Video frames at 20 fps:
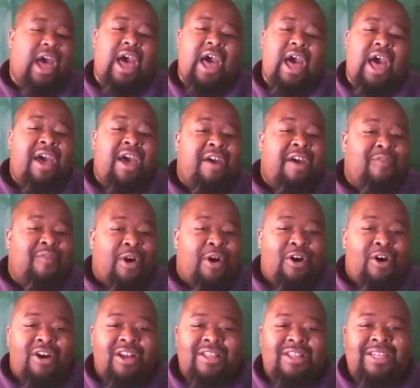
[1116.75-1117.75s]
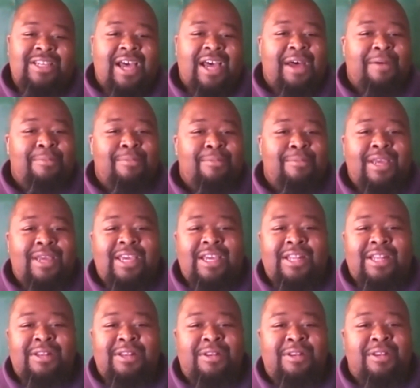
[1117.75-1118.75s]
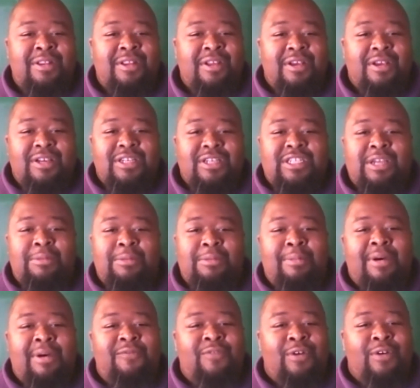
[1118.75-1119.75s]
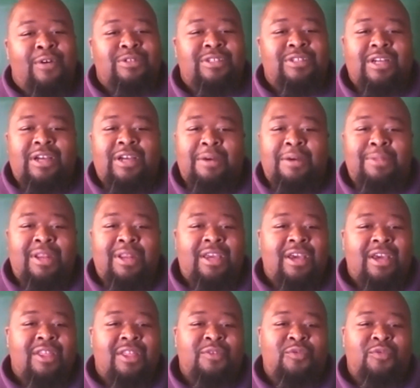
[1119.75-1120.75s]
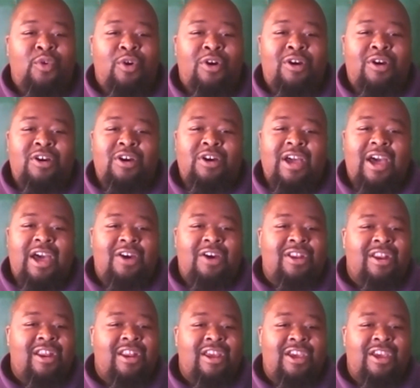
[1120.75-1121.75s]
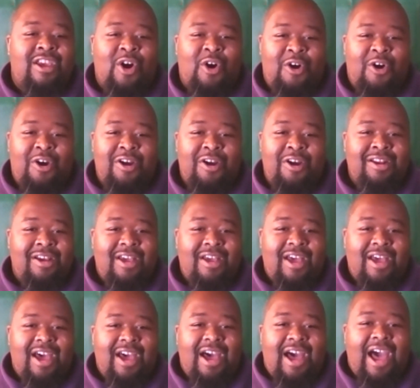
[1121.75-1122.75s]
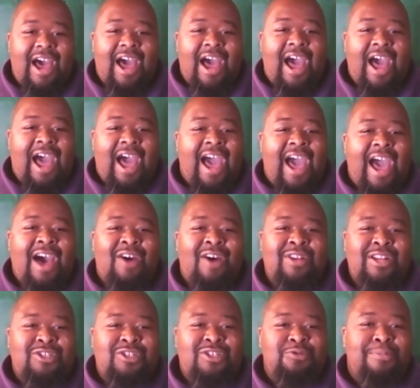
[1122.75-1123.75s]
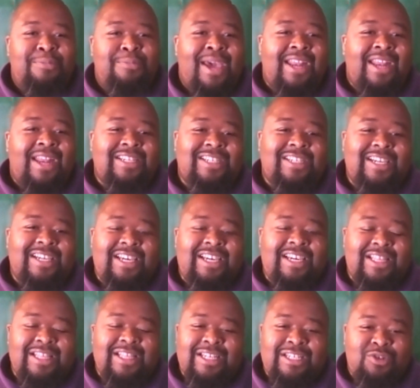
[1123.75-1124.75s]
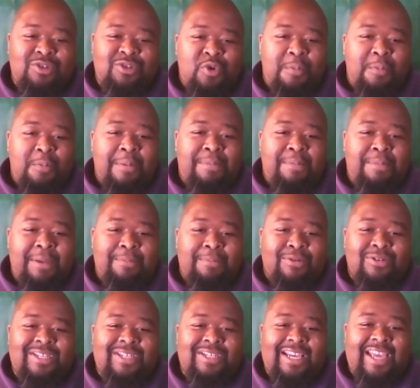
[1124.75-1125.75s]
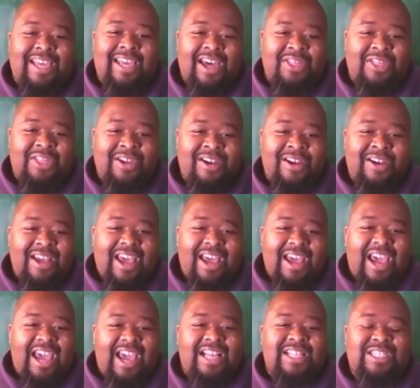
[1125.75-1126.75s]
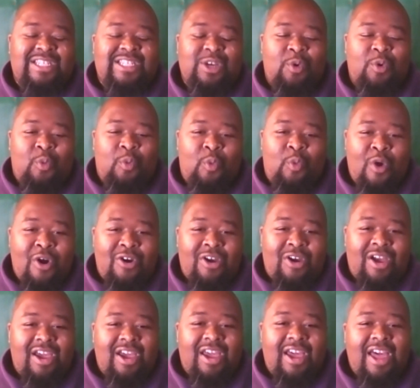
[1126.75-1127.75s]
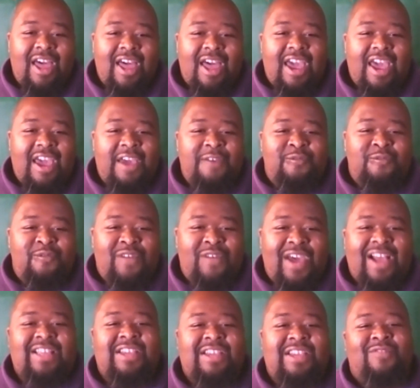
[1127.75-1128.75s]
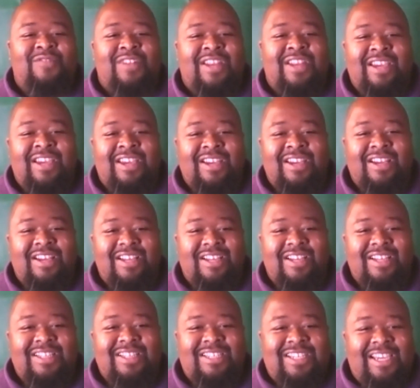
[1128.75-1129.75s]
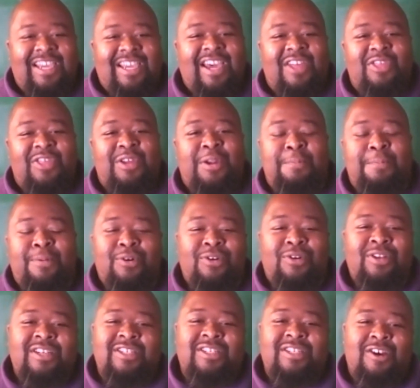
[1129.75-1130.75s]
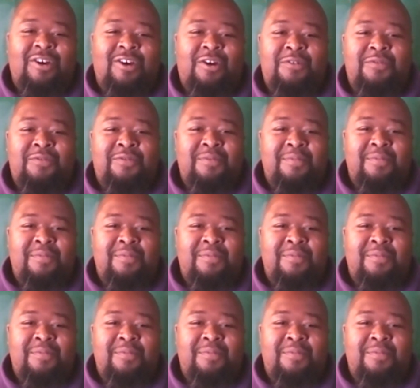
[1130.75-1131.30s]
I have a hard time getting some of my folks to come together for a cookout in the yard. How did you manage to get this group of people together and to work effectively together to pull this off?